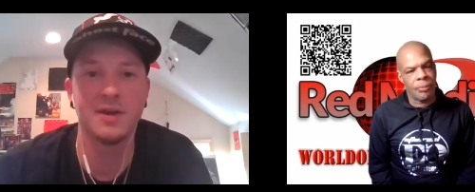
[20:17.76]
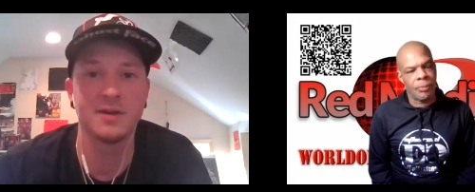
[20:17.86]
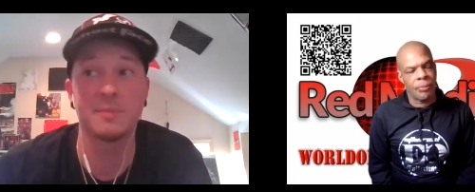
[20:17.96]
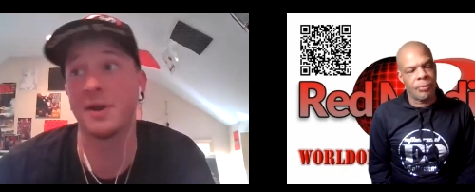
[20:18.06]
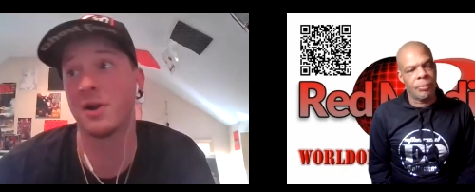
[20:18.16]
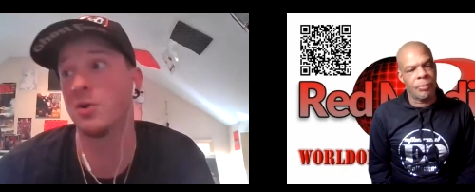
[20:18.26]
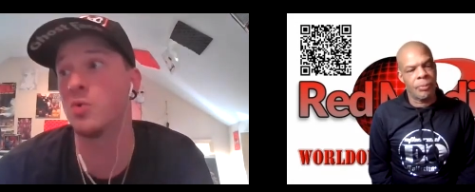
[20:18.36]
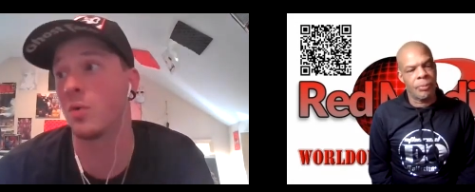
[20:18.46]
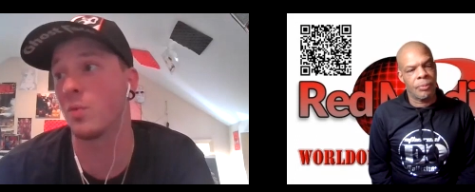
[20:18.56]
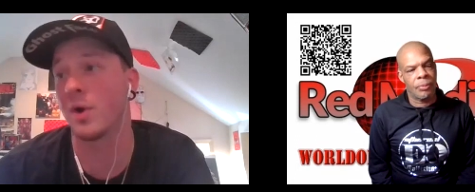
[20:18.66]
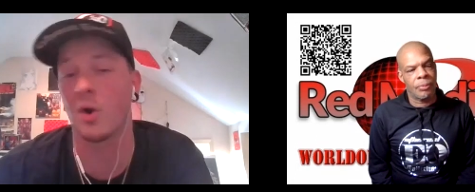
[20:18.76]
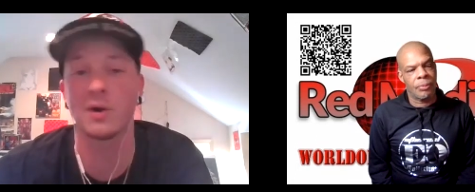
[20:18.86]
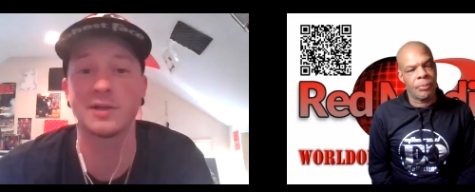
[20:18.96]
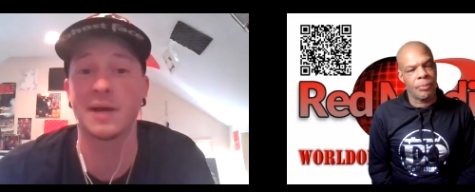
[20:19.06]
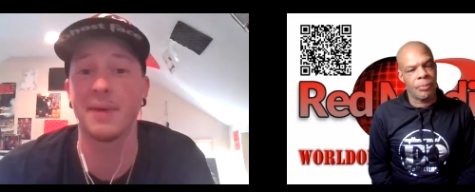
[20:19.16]
Speaker 1: depending on who what
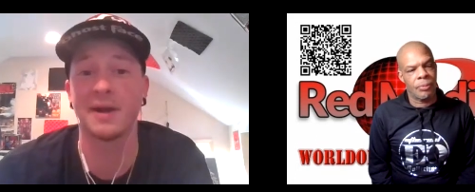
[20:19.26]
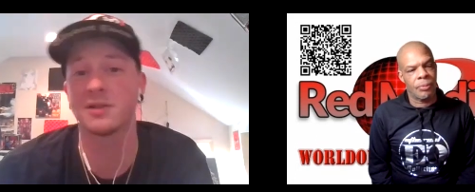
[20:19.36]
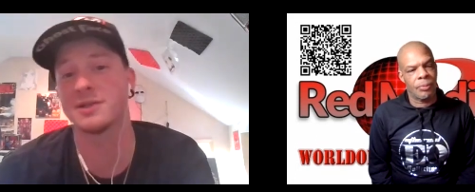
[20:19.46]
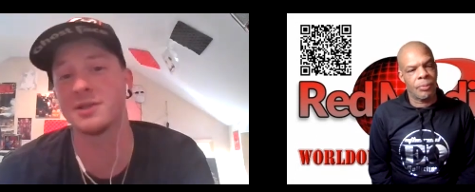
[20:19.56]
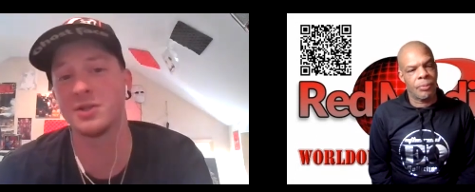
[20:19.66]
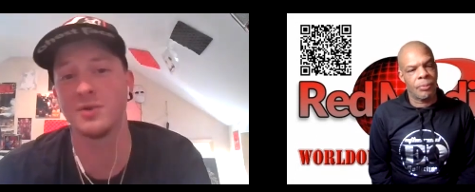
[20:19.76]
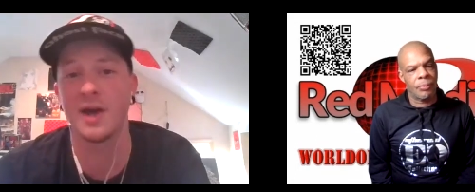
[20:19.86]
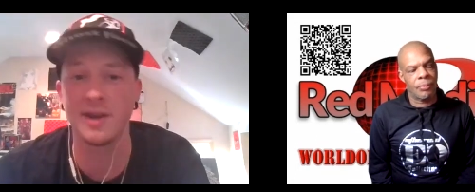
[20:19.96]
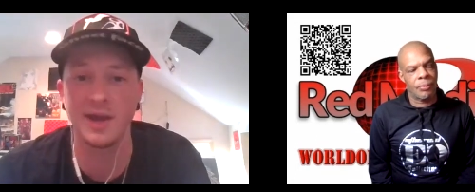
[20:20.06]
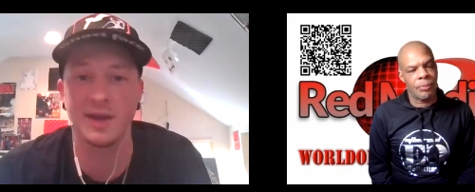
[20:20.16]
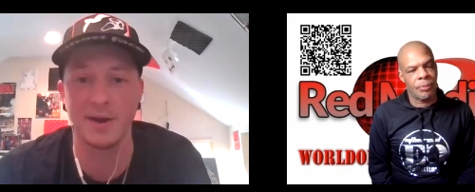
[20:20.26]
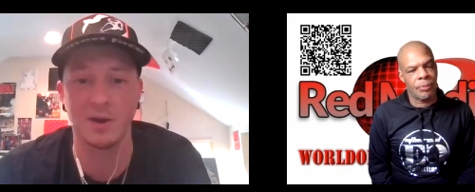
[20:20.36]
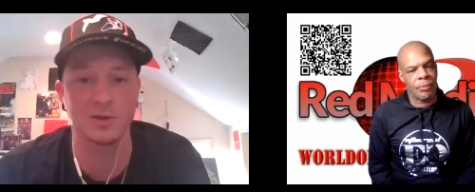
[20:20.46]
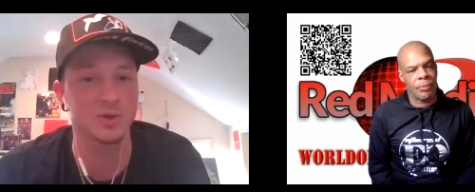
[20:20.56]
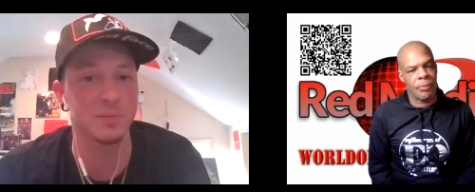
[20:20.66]
artist I might have listened to that day. Might
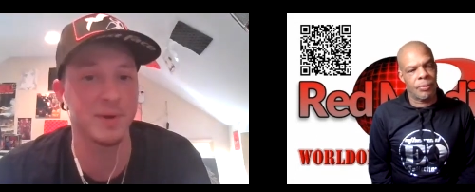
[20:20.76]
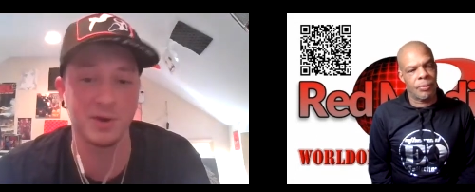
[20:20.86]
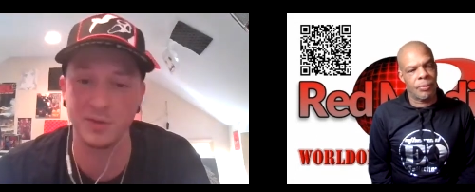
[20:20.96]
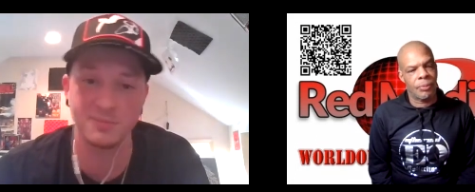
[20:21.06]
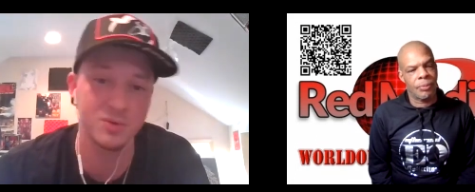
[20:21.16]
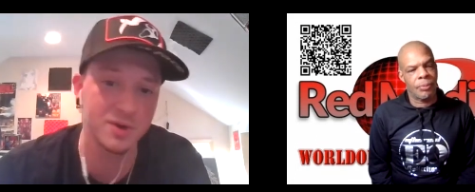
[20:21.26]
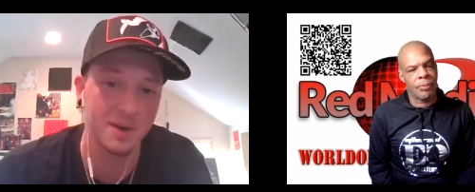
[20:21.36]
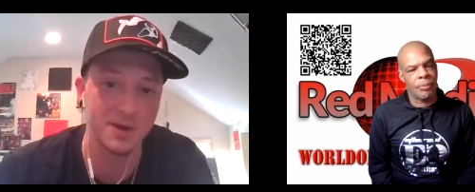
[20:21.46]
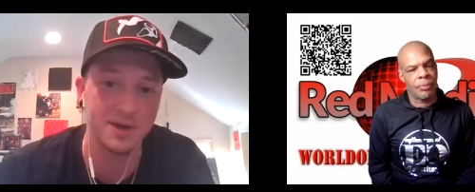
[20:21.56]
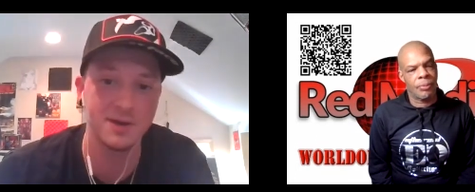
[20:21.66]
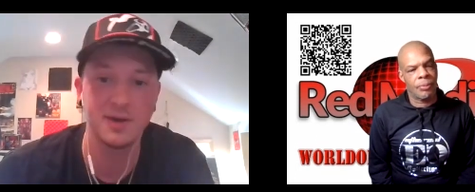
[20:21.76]
also depend on the mood I'm in.